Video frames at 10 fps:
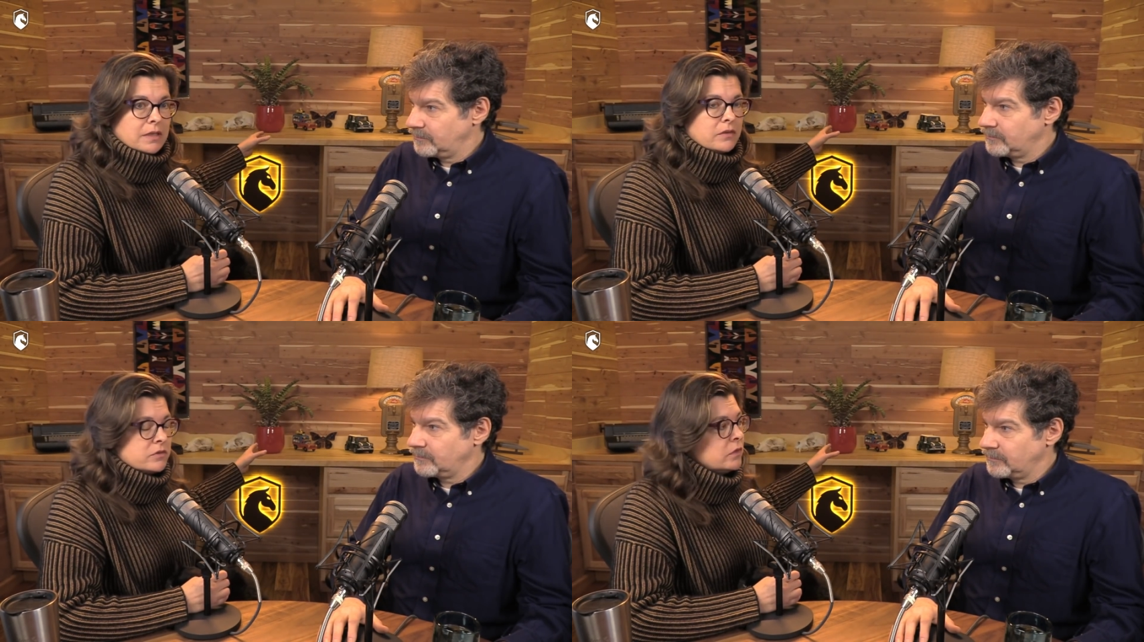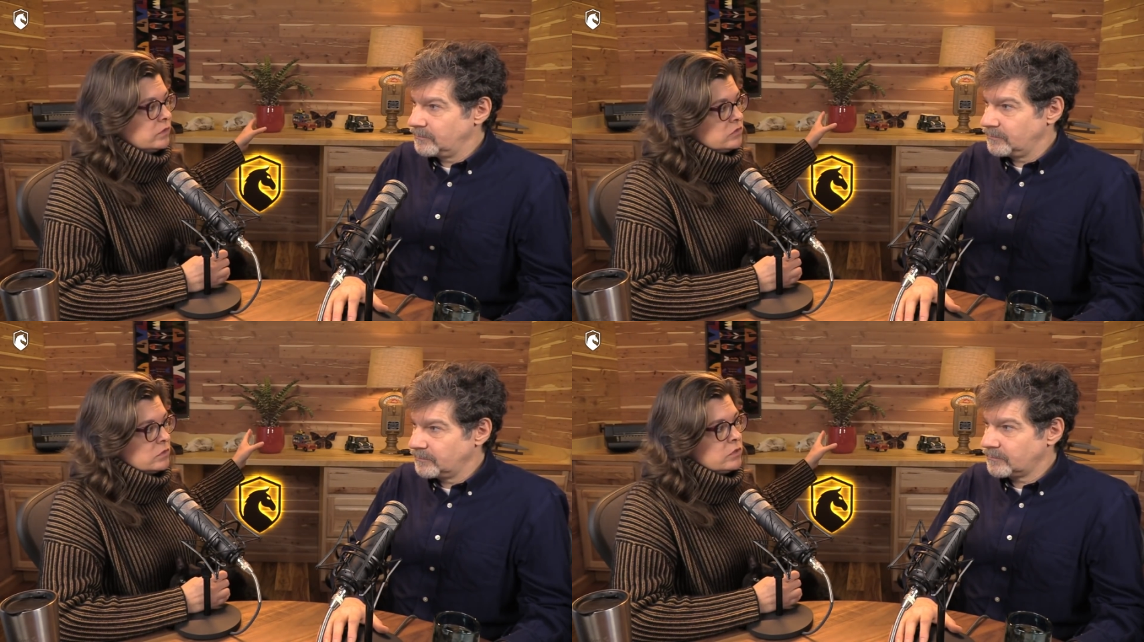Speaker 1: There's no,
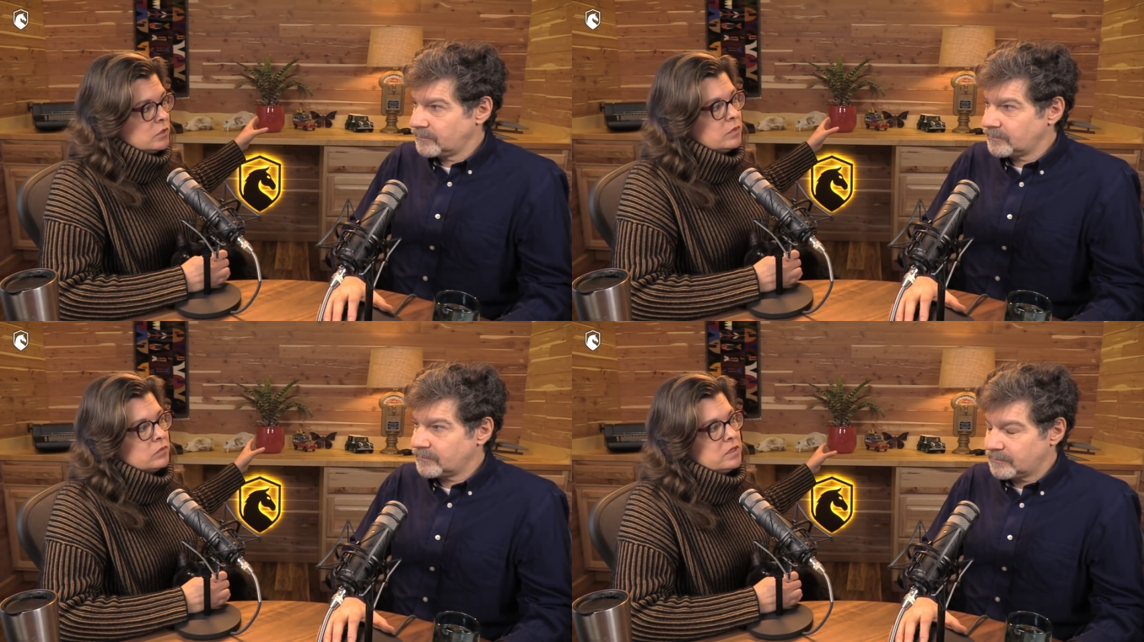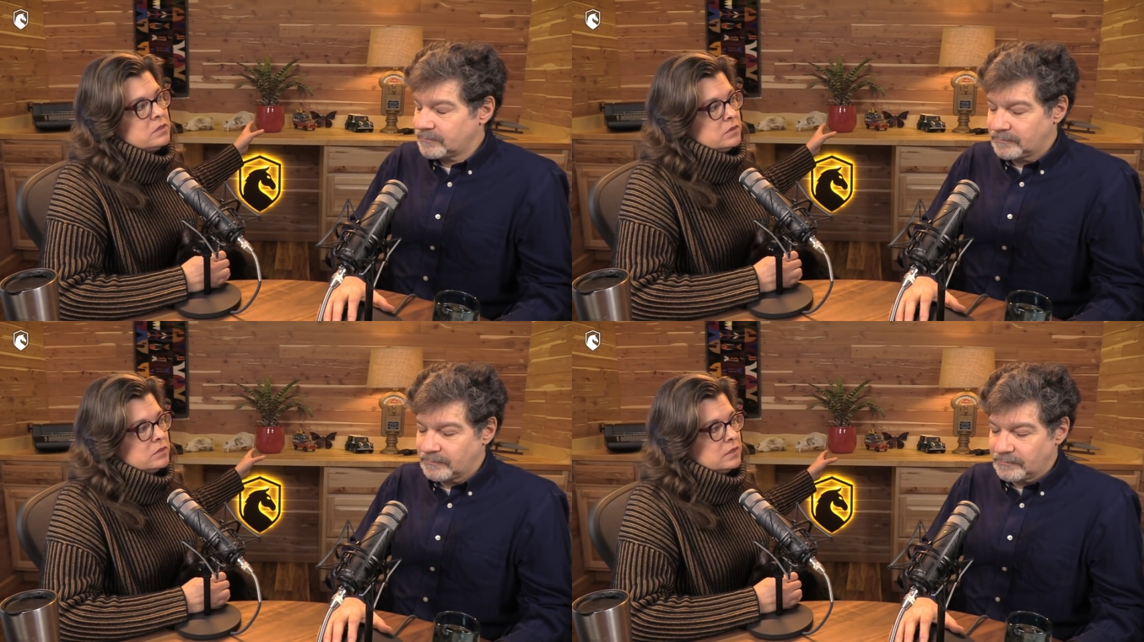there's no human
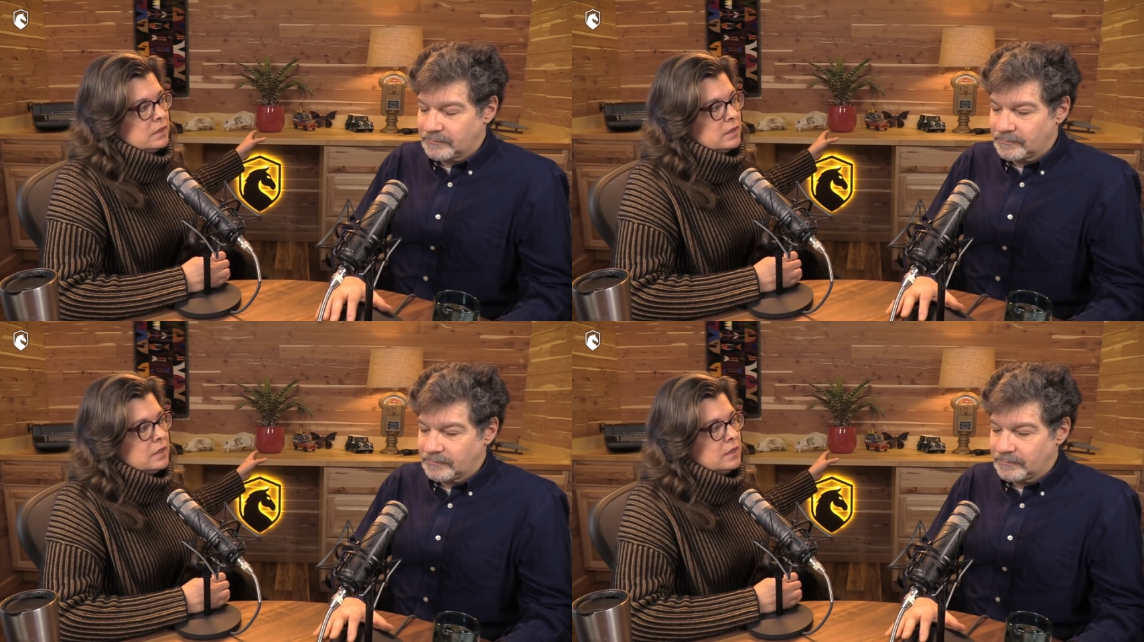research there.